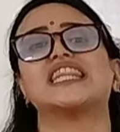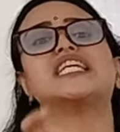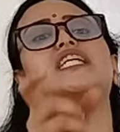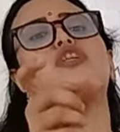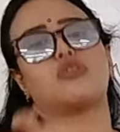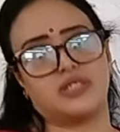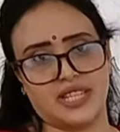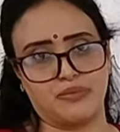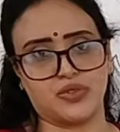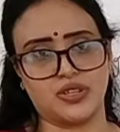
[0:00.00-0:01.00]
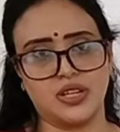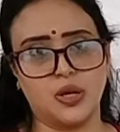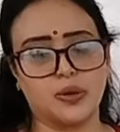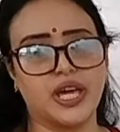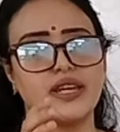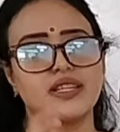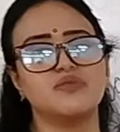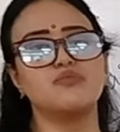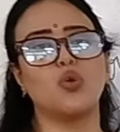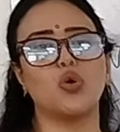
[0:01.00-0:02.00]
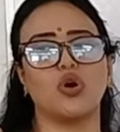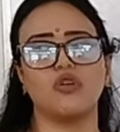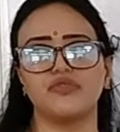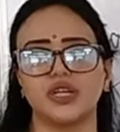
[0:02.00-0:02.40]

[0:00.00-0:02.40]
ethical concept. Okay, it is more of